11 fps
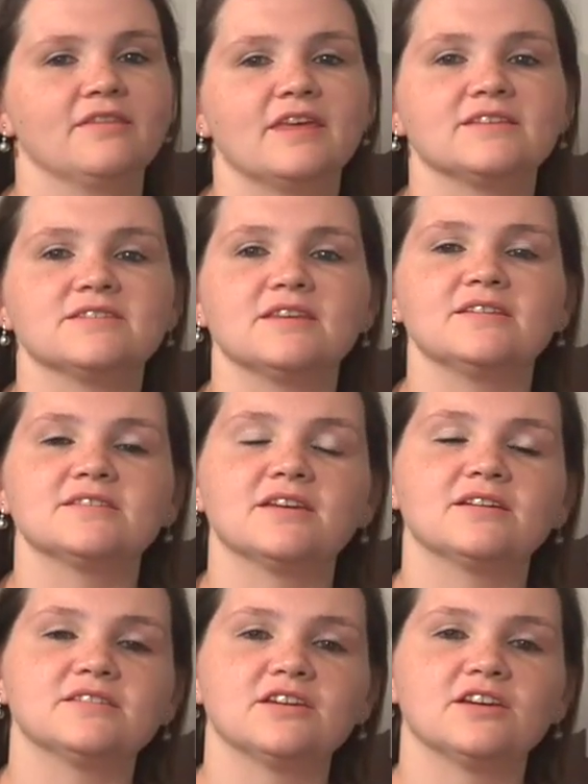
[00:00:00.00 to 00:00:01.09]
That's the
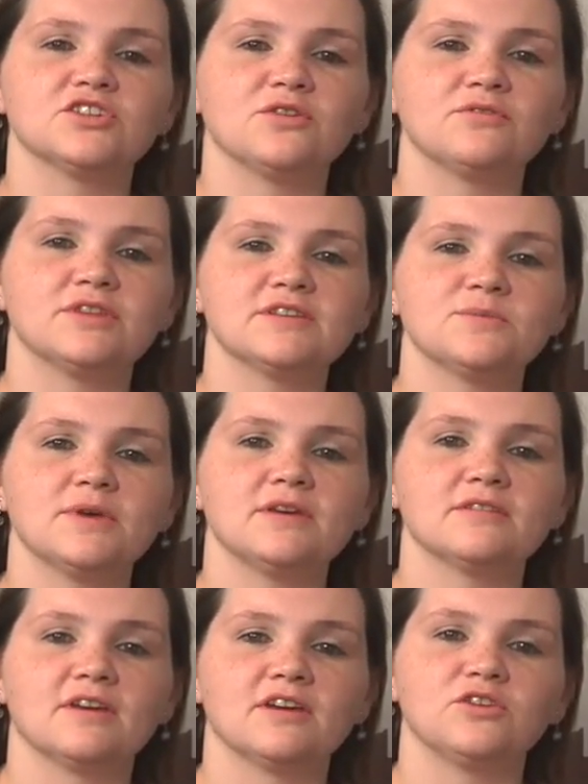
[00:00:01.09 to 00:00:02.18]
Second Take show for this week.
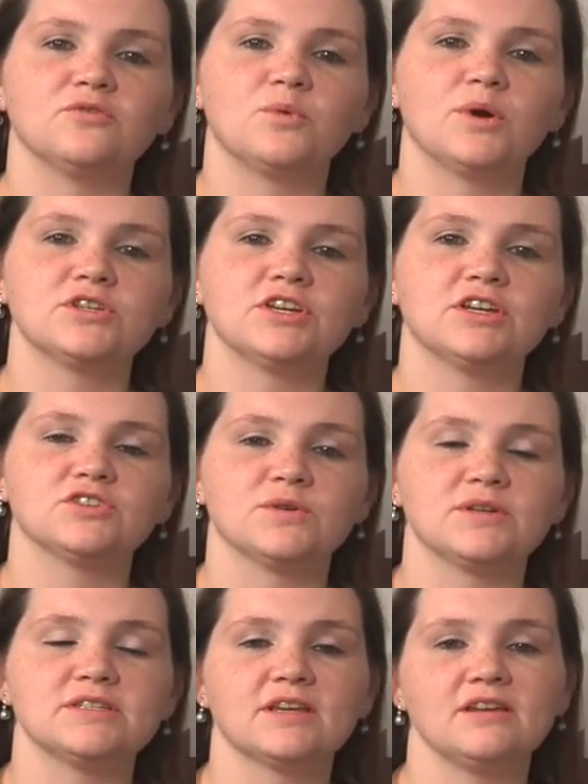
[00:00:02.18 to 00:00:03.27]
Thank you for watching and
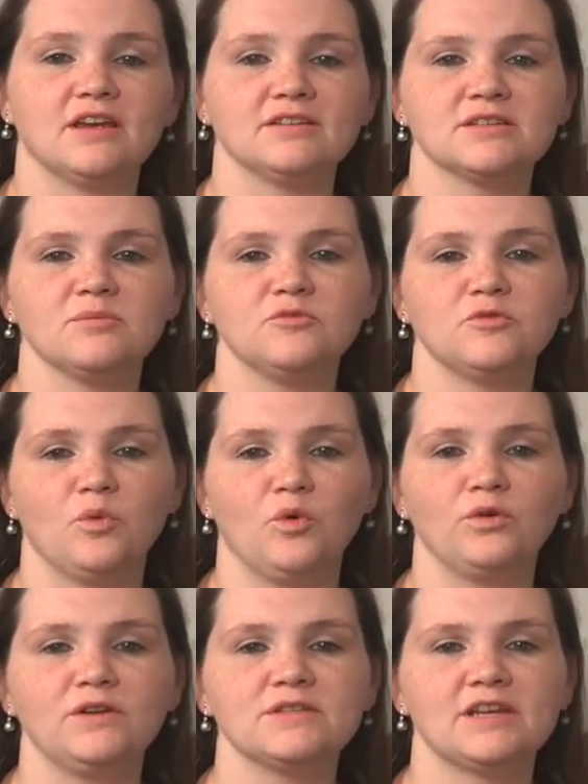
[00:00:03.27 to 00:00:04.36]
join us again next time for more
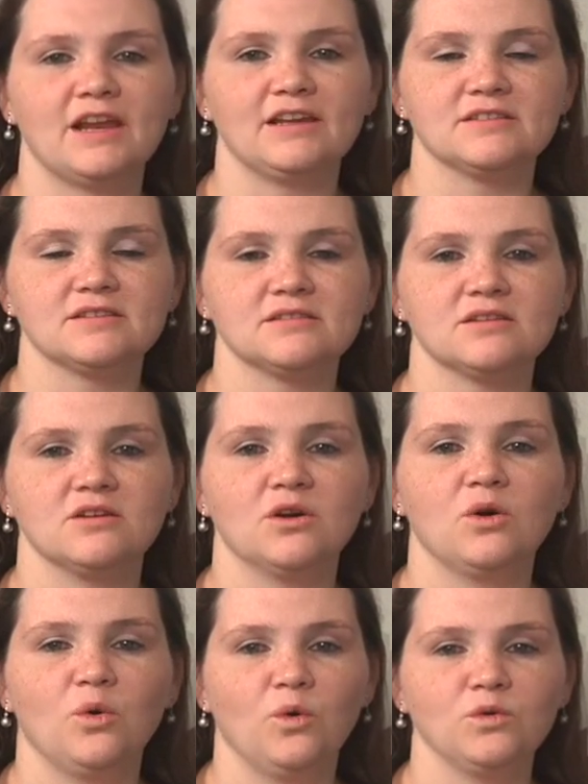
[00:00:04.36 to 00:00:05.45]
news analysis.
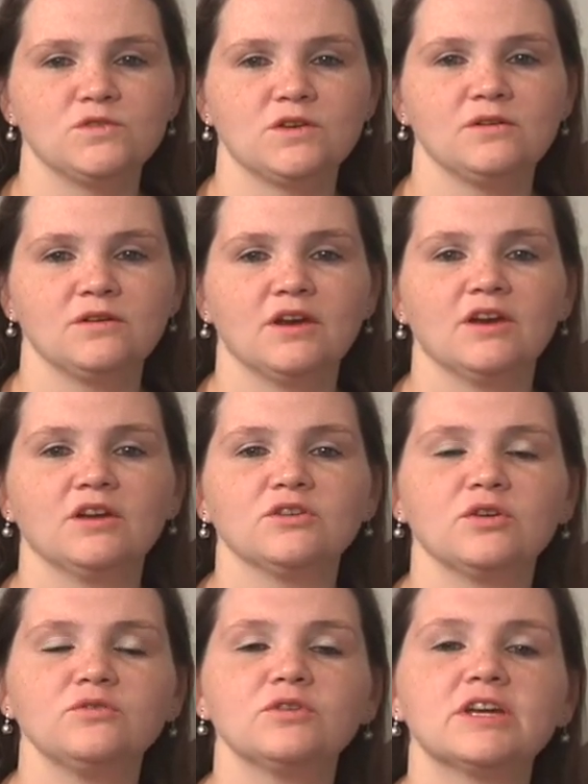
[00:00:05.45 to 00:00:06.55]
Also,
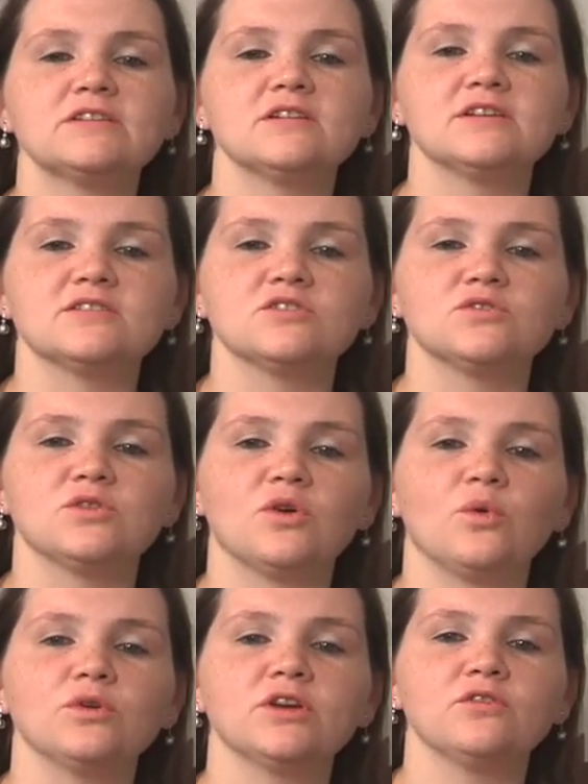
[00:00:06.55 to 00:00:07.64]
don't forget to listen to the
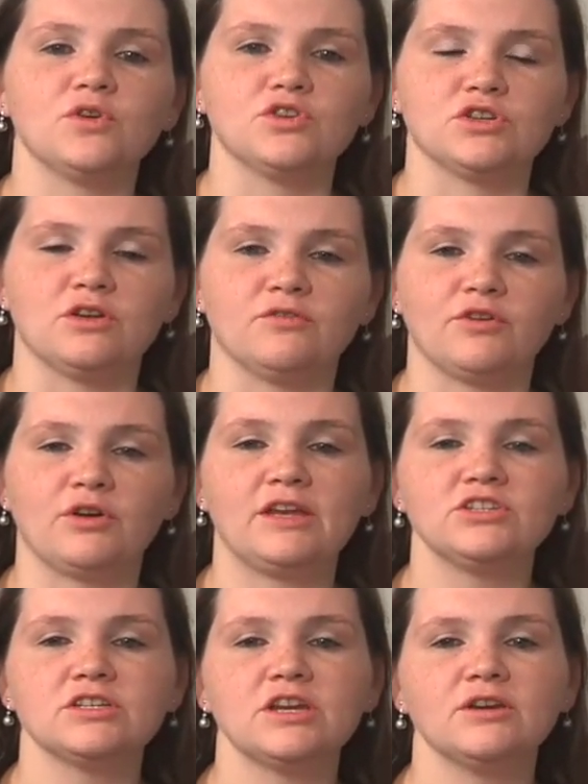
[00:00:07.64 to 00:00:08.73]
audio version of our
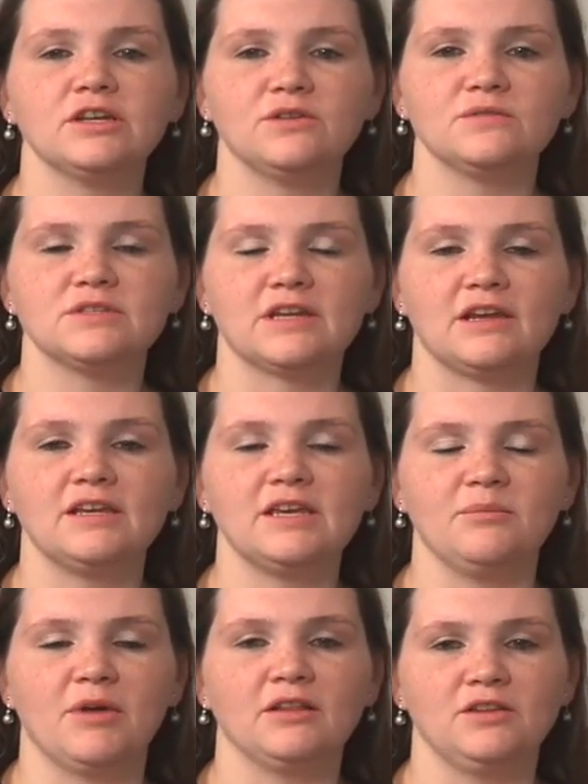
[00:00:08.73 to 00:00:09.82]
Engineering News Daily email